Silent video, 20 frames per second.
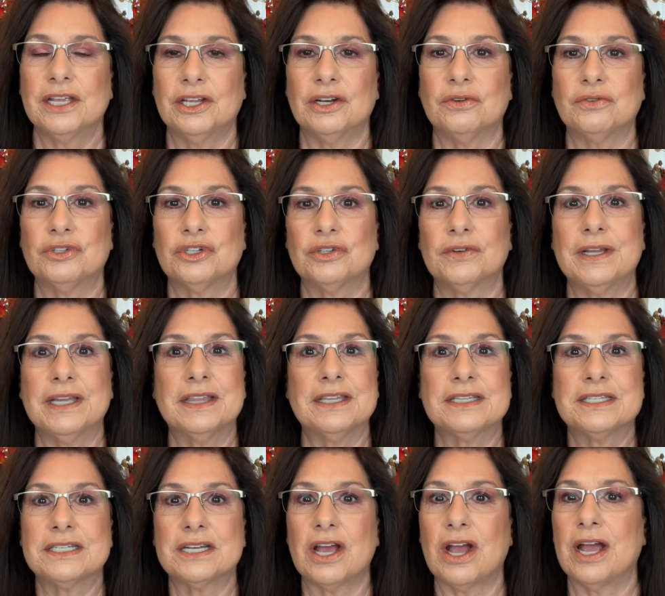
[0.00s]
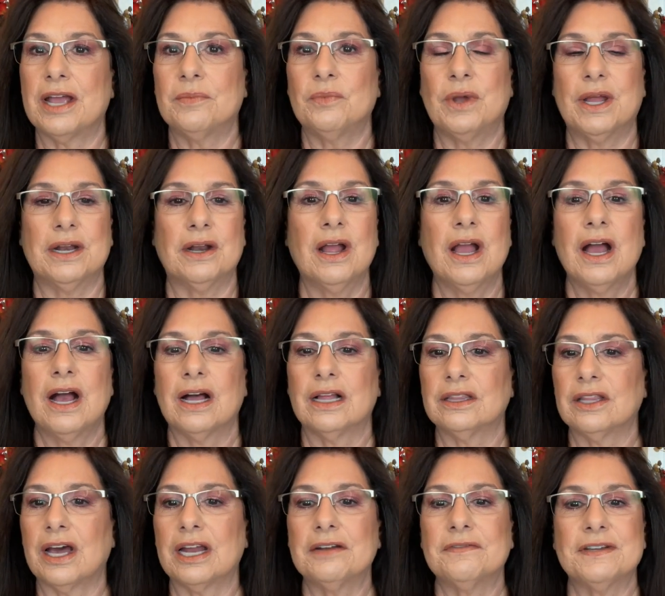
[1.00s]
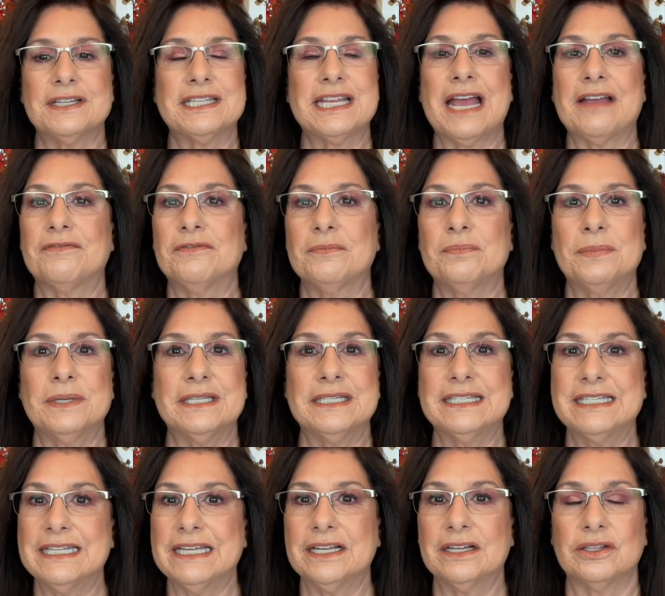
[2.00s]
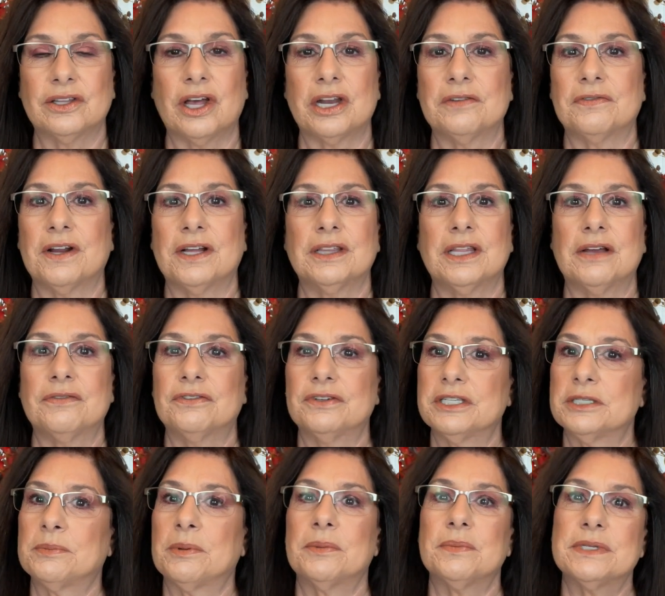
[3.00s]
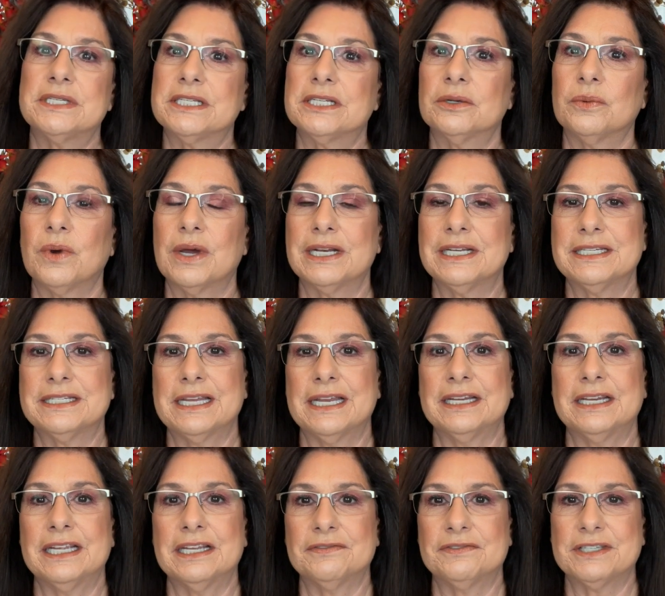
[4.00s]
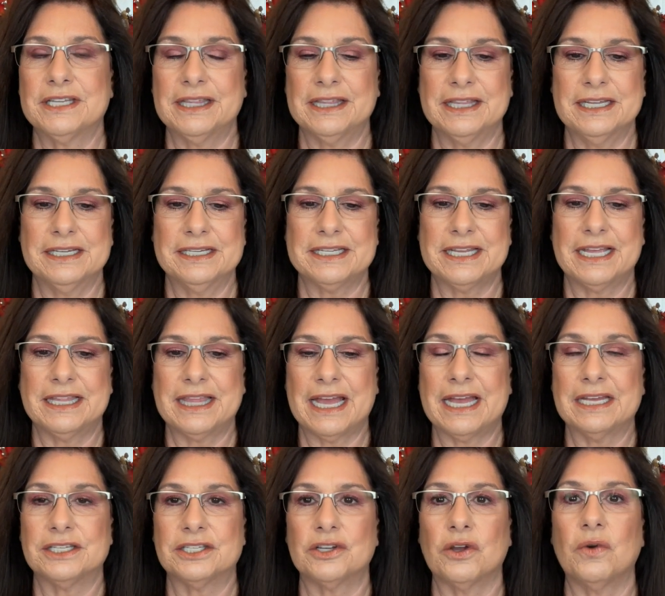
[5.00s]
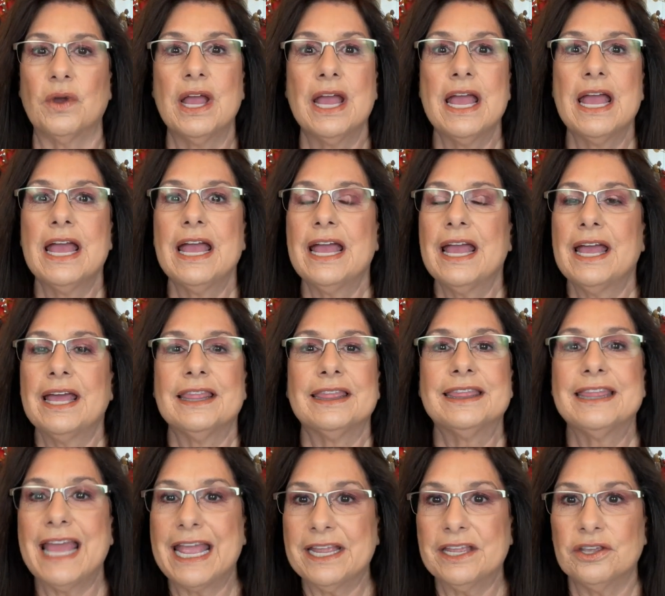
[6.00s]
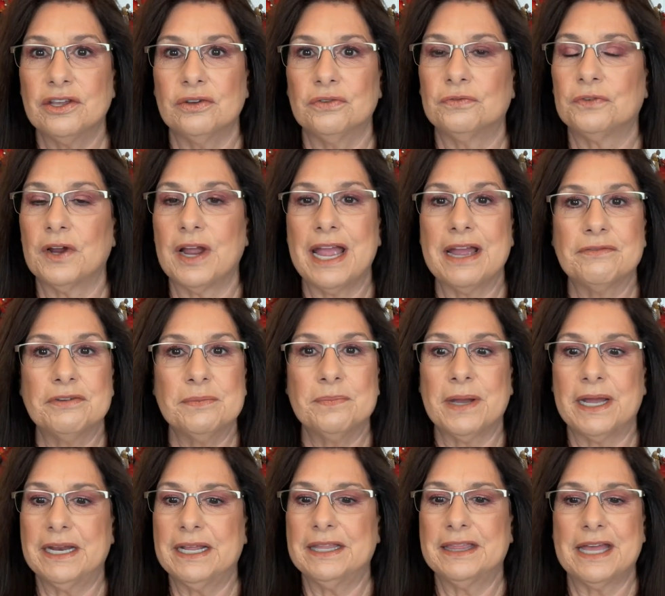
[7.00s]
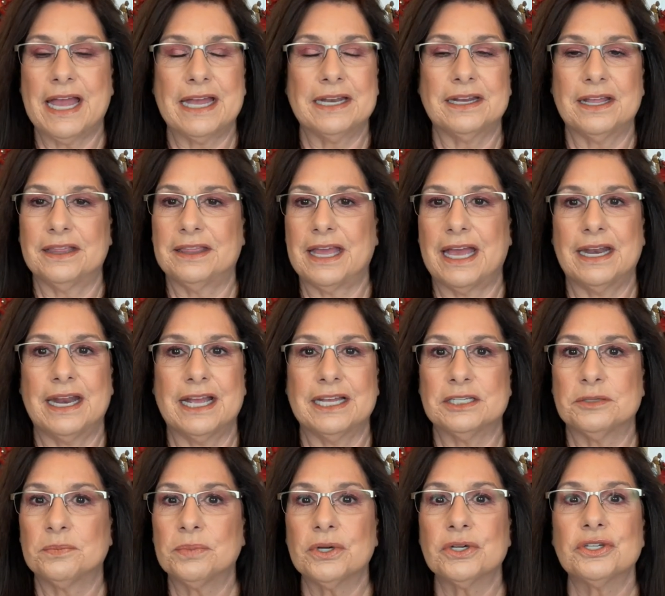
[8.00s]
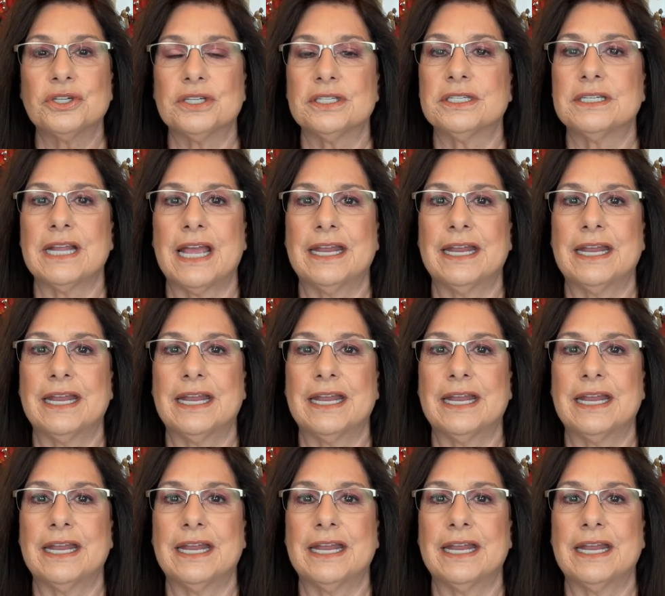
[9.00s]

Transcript: you know, during this time where a lot of us haven't been seeing a lot of our loved ones, but we still want to send gifts and things like that. So thank you for everybody that, that has purchased